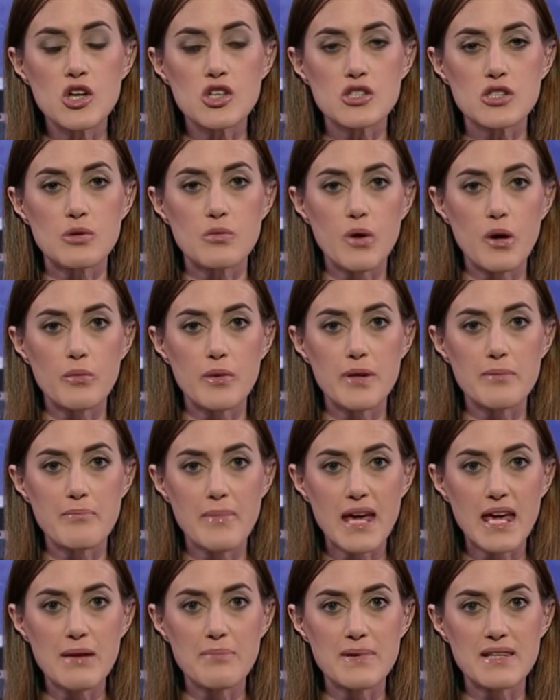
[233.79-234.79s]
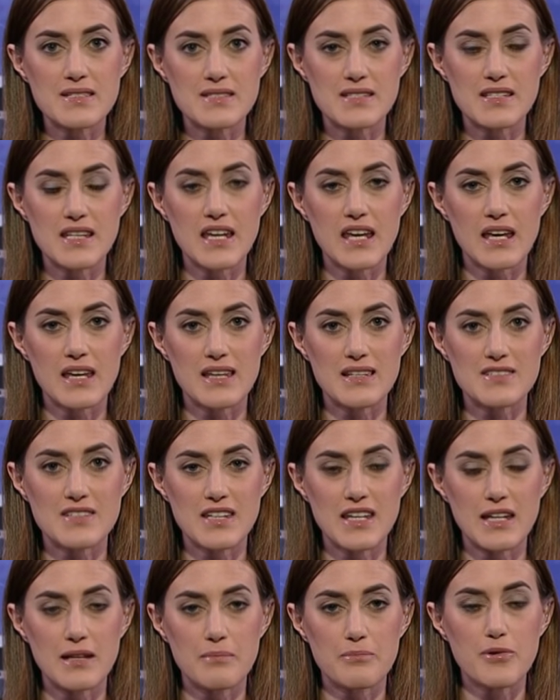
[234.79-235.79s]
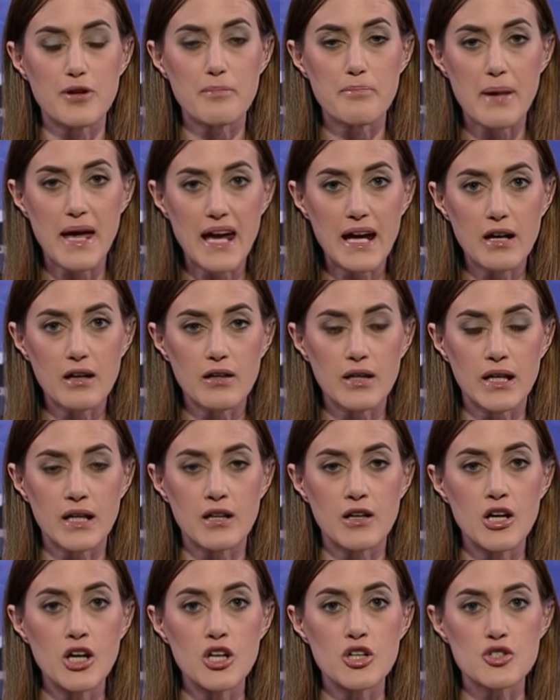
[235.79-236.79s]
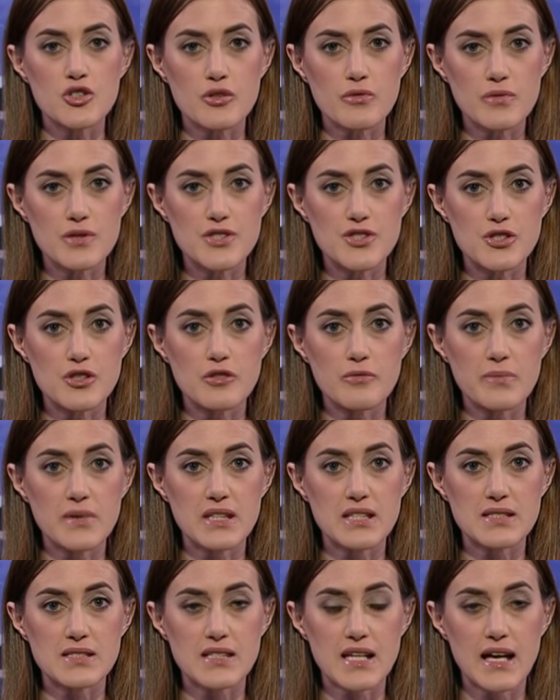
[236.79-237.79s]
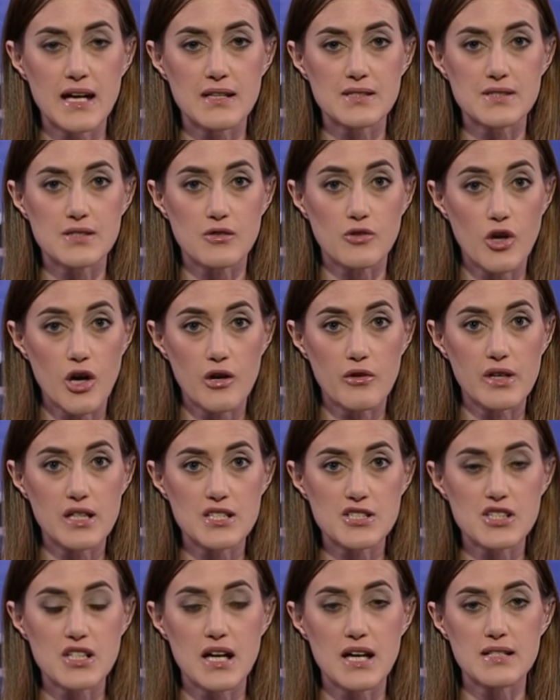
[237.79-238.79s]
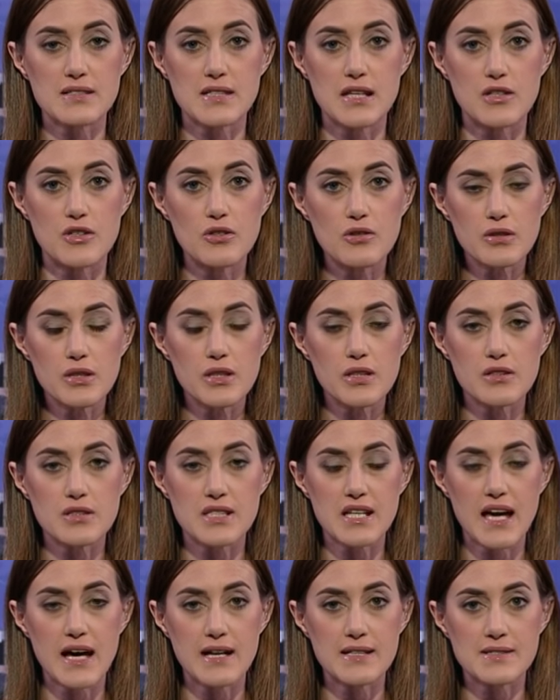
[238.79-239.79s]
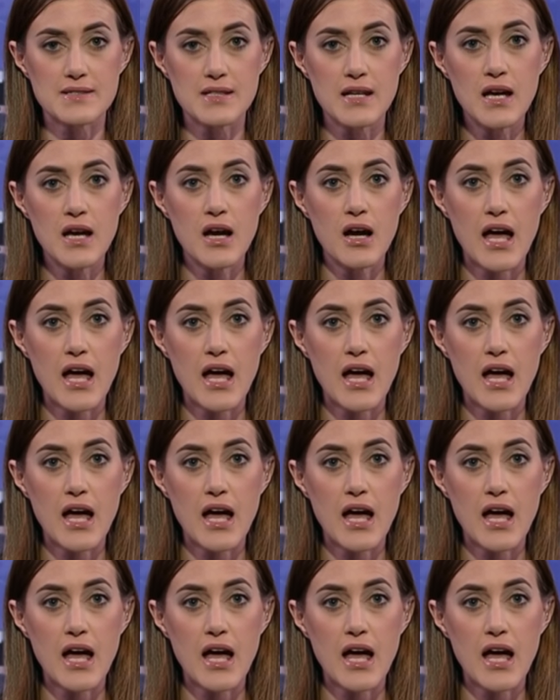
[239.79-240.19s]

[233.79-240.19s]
So, what we may be seeing is Kim preparing to resume these tests, long range tests, and nuclear tests